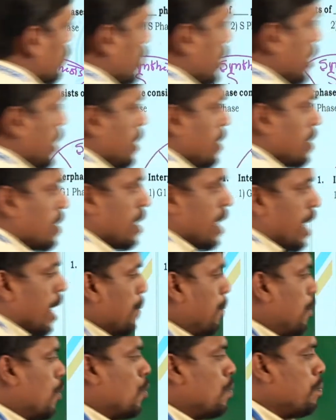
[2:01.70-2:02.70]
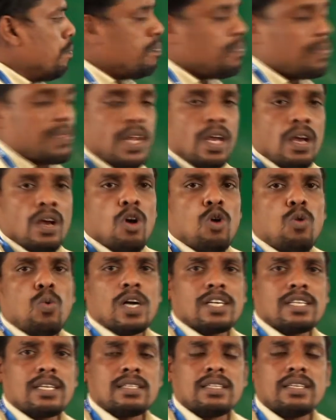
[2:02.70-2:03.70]
the above.
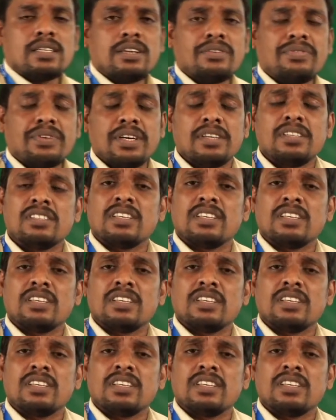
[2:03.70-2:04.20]
What are the different